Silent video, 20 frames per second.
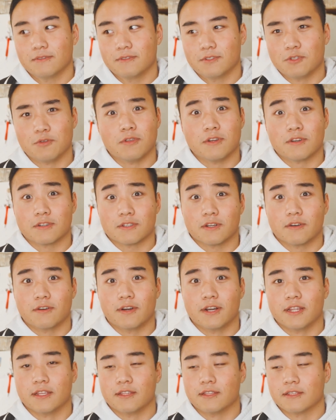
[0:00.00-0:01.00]
2 years
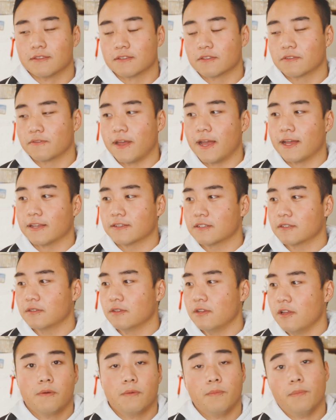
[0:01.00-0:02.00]
already. It was fast.
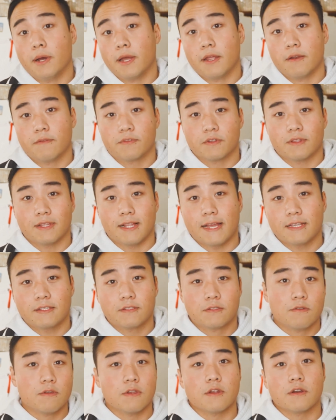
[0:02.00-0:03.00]
But for the
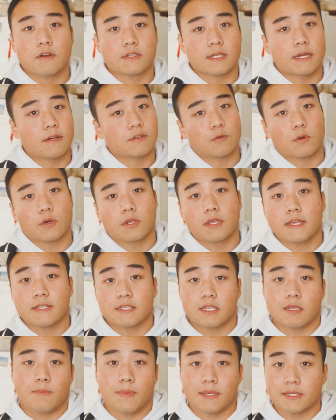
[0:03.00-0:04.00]
last 2 years, I was working as
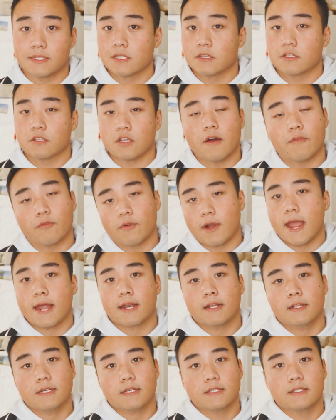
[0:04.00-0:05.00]
a business software
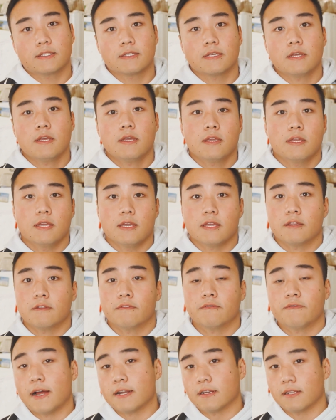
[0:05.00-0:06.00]
analyst in
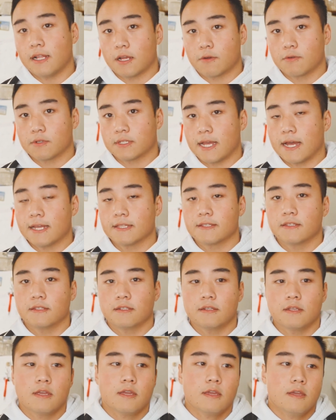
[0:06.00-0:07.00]
Fond du Lac,
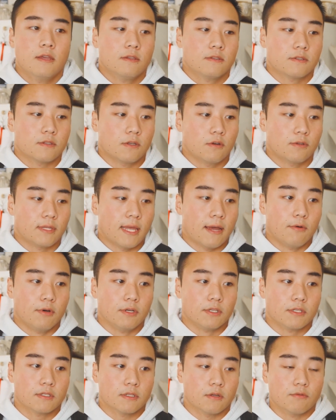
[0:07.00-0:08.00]
Wisconsin. So that
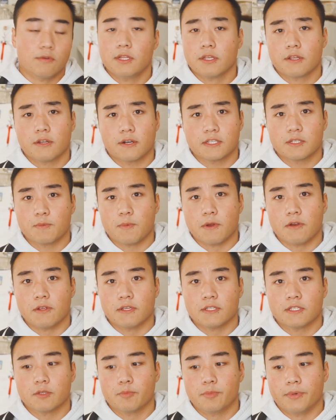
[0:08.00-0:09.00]
was a really good
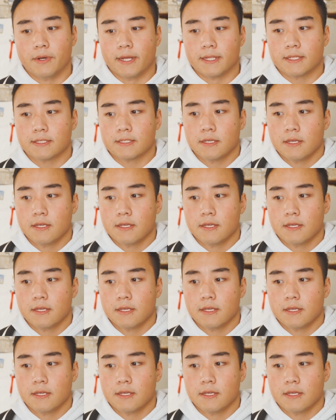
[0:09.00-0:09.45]
experience. But